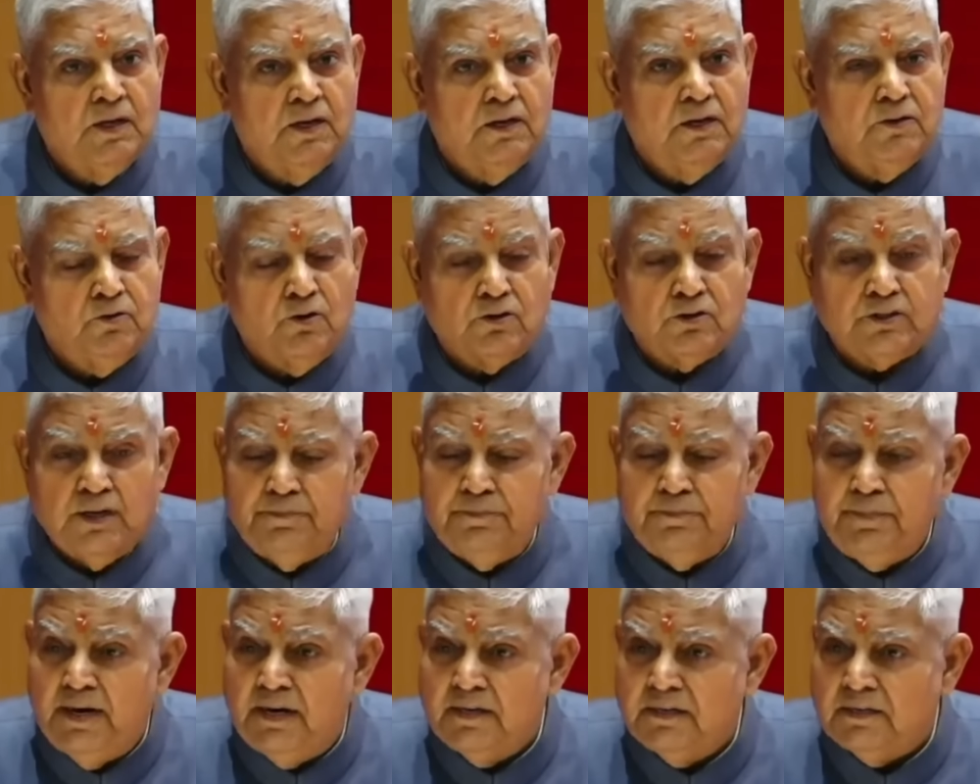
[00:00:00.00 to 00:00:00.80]
Dr.
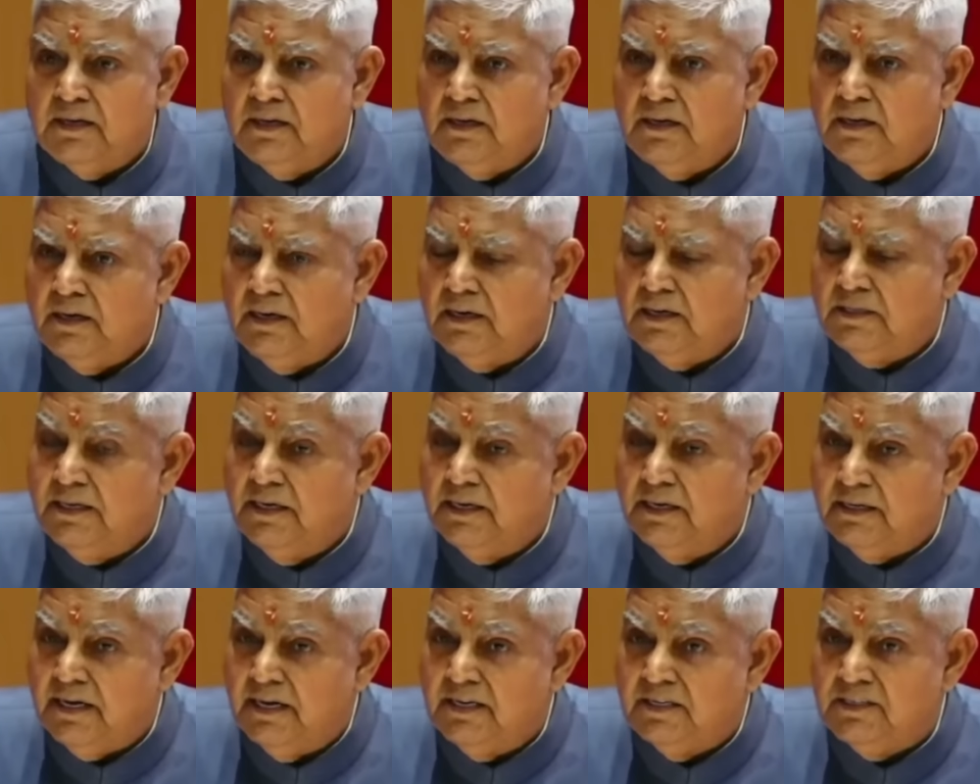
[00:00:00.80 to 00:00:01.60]
Ambedkar had the
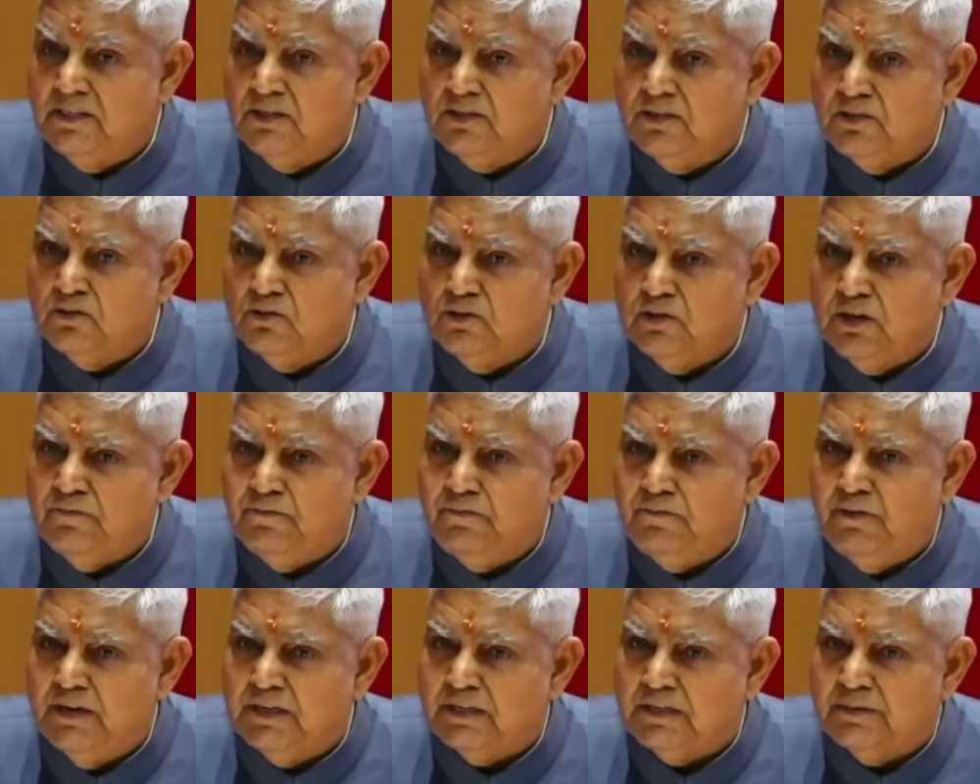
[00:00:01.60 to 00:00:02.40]
occasion to
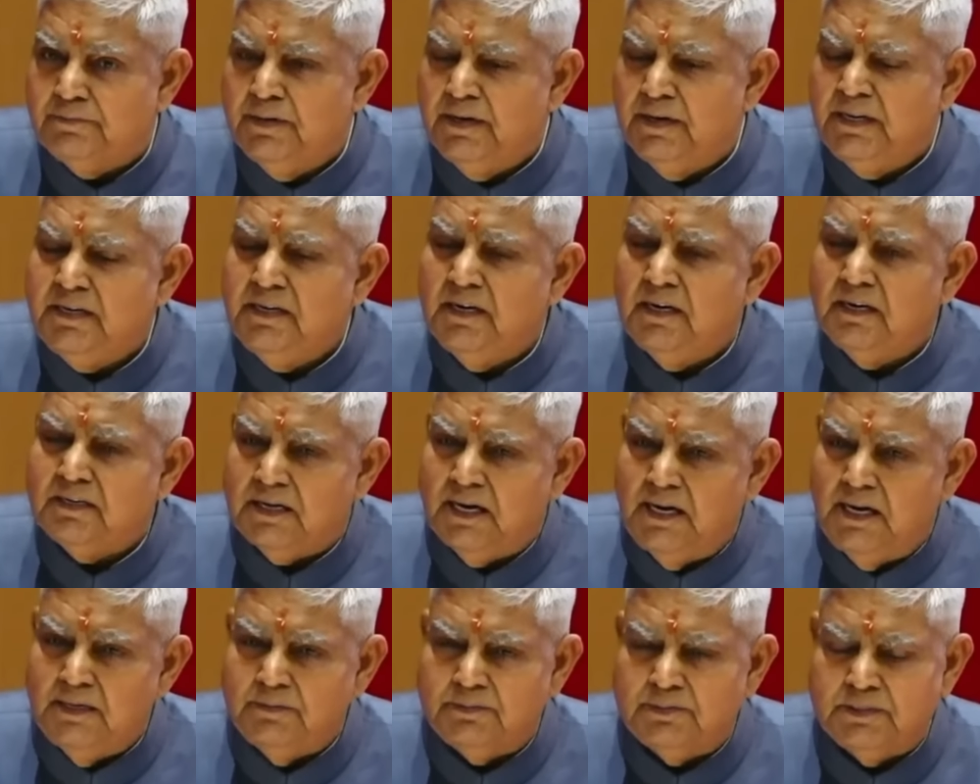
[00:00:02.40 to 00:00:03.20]
reflect many a
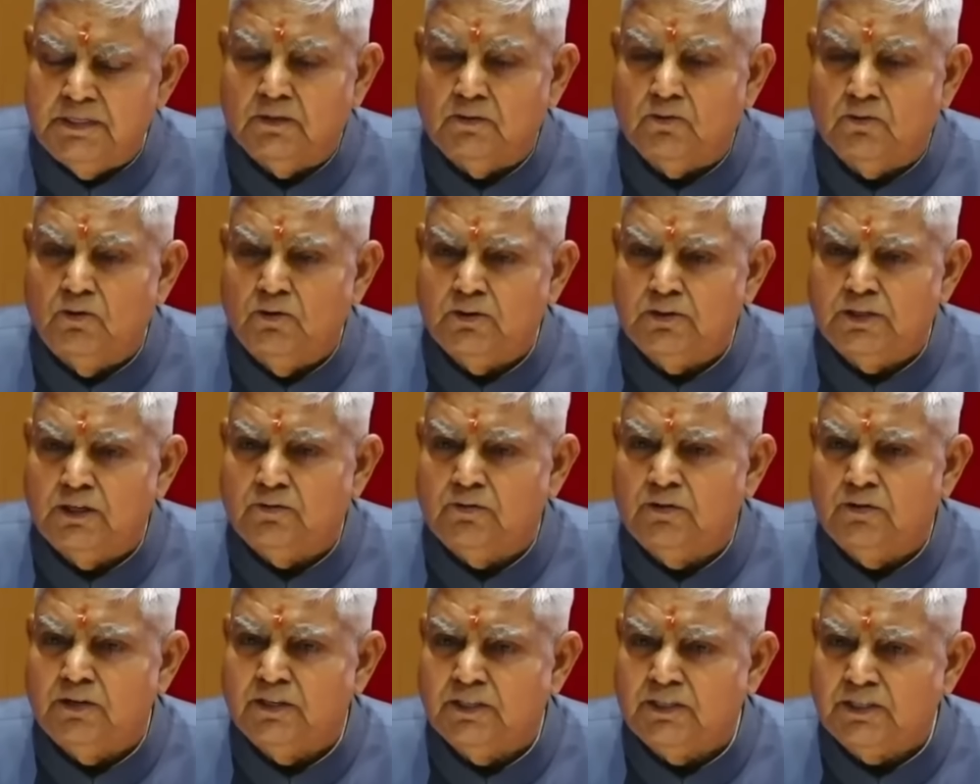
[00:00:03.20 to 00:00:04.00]
times in the
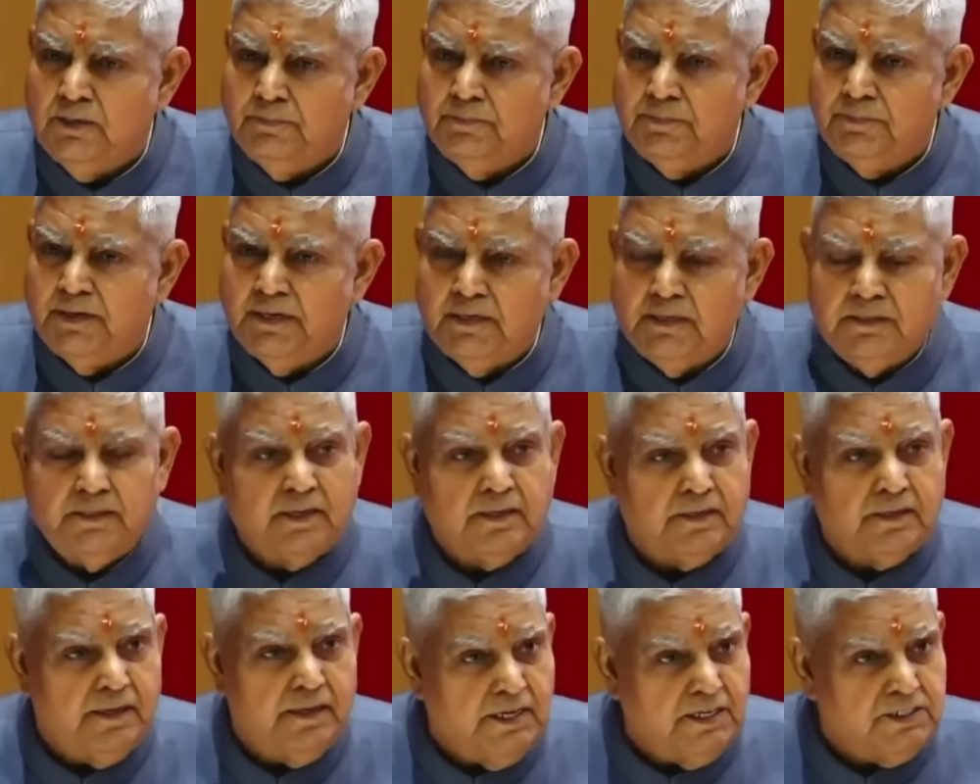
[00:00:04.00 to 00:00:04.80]
Constituent Assembly
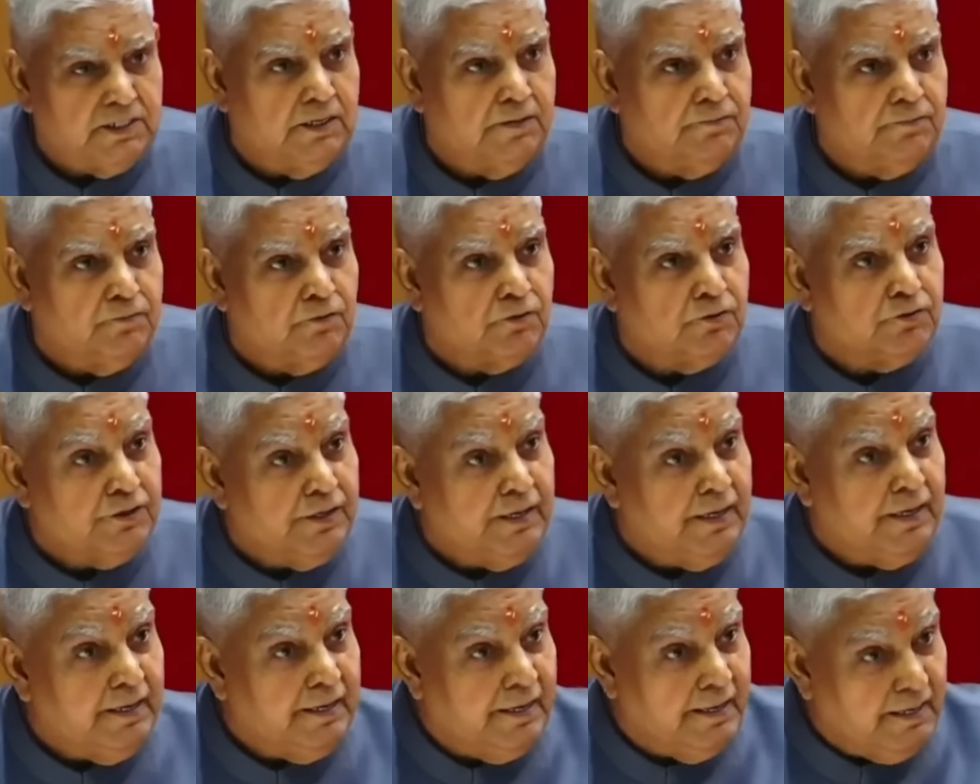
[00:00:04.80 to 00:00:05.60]
that lasted for
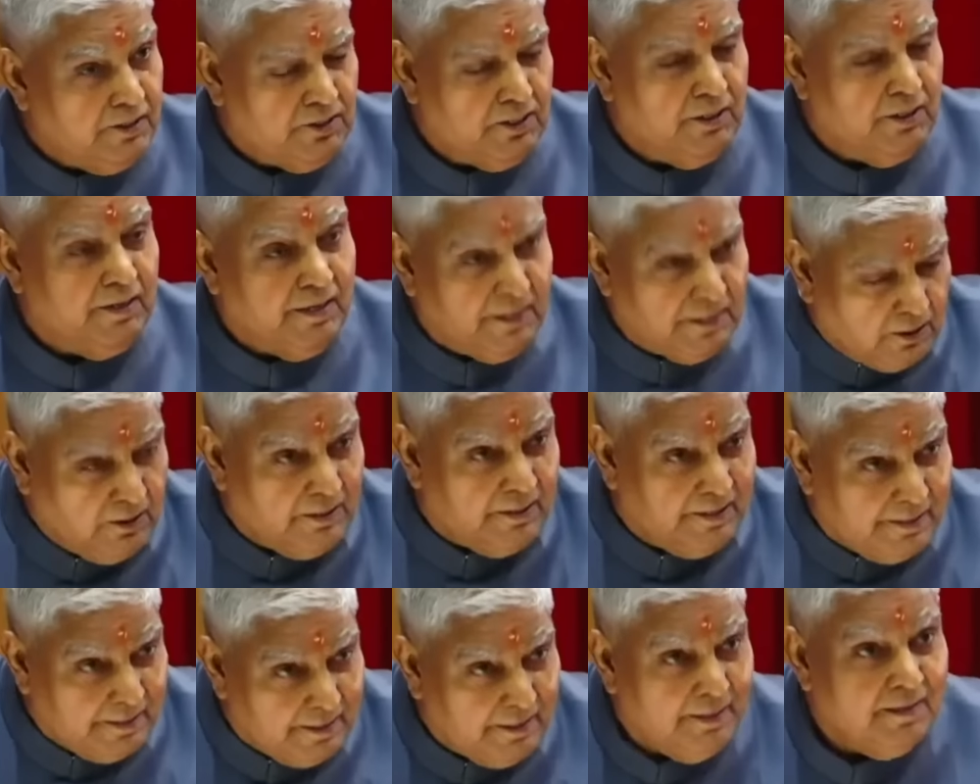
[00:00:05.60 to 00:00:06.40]
3 years, a
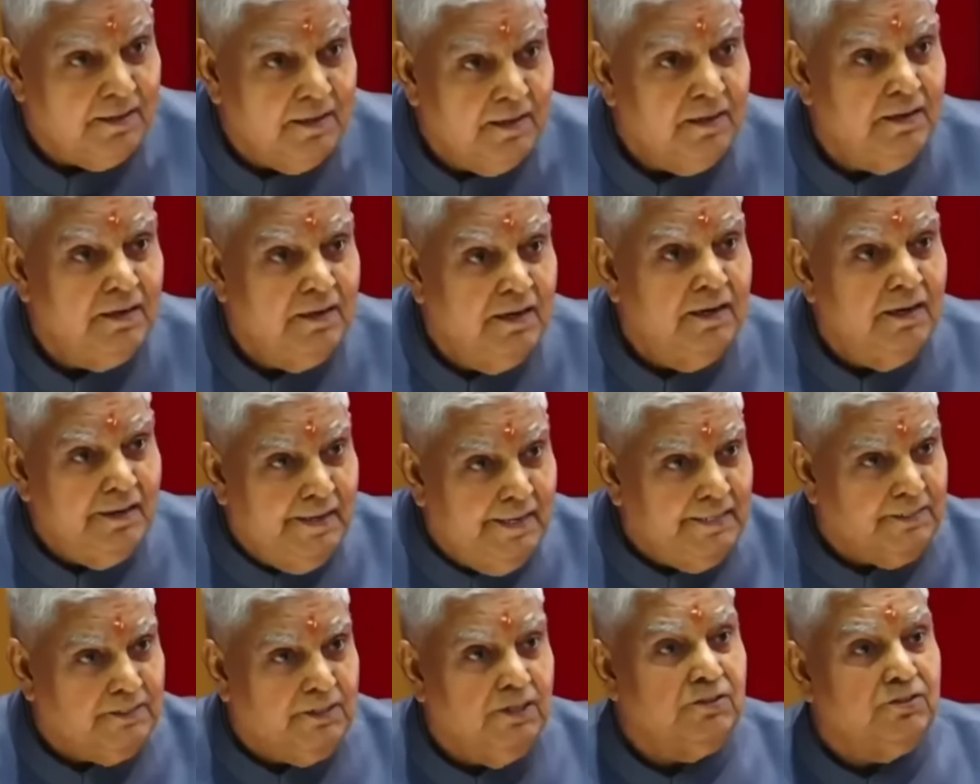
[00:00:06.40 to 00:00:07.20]
little
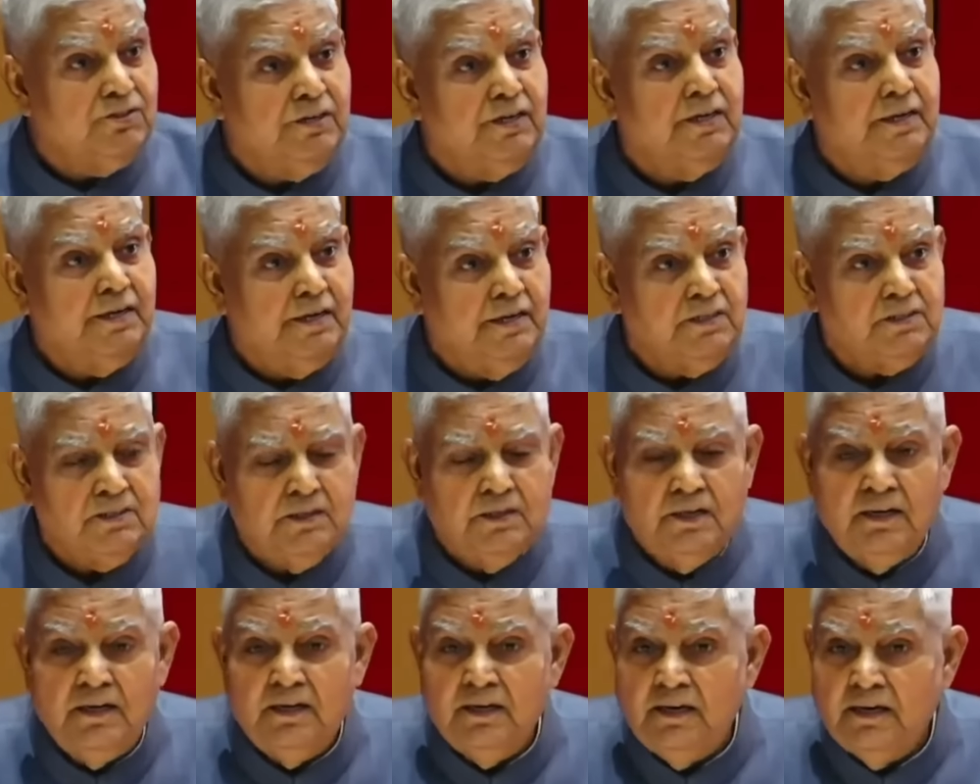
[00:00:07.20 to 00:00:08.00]
less than 3 years,
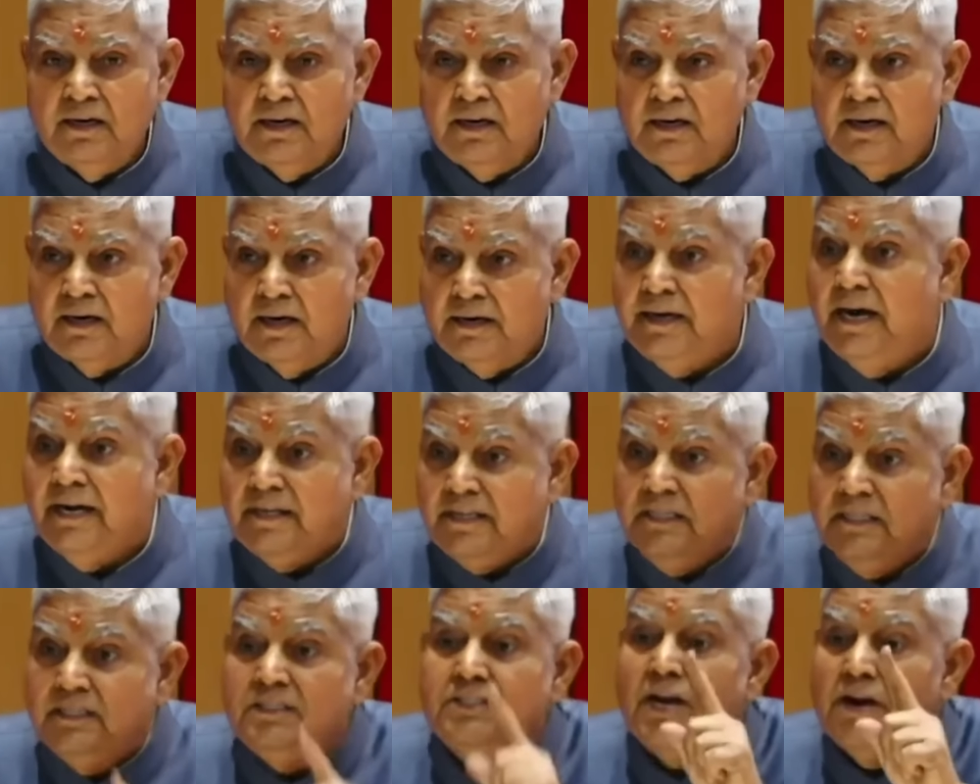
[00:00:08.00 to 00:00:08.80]
and
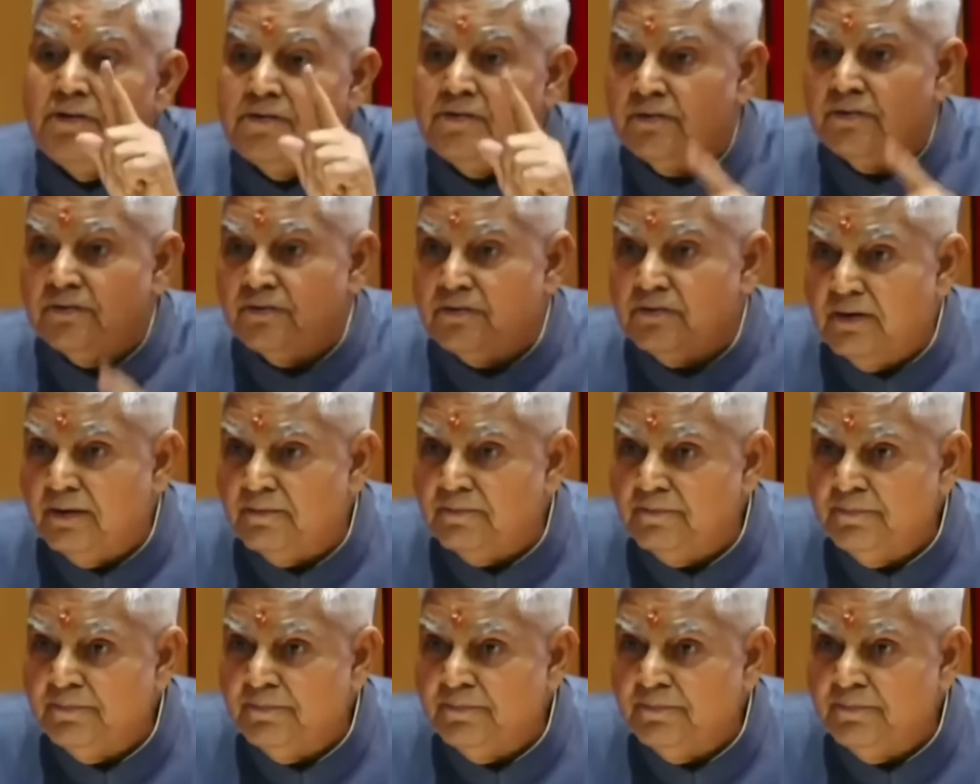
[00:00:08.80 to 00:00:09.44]
18 sessions.